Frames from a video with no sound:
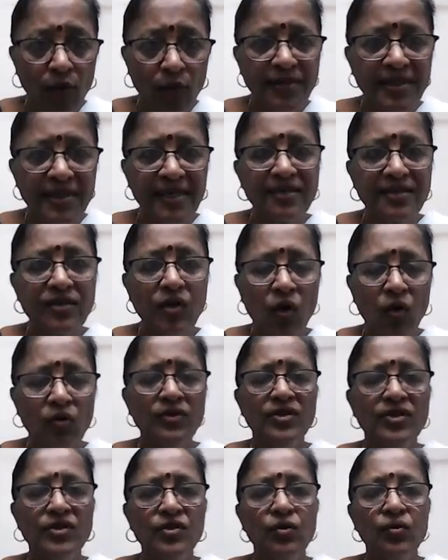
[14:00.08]
objects
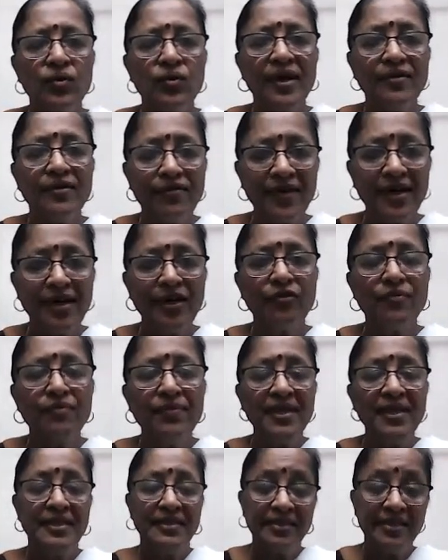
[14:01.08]
also in front of
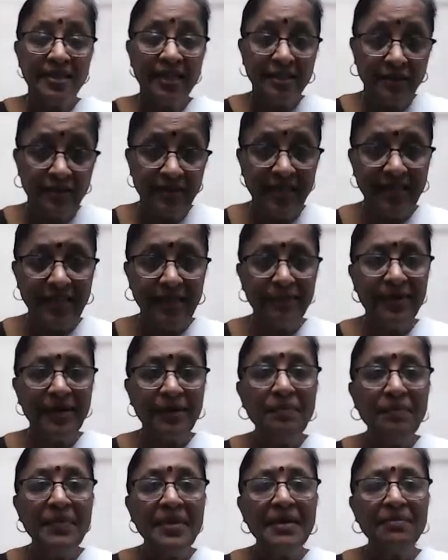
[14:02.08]
me is nothing
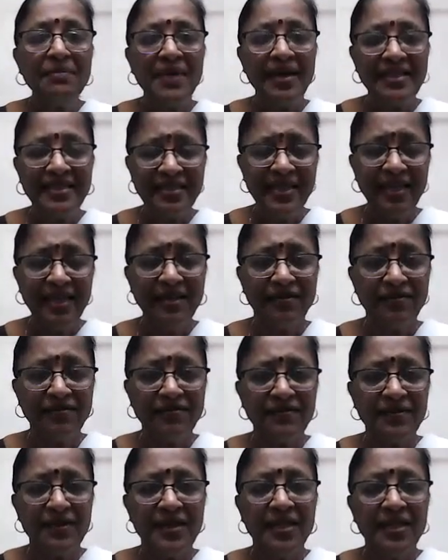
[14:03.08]
but me, myself.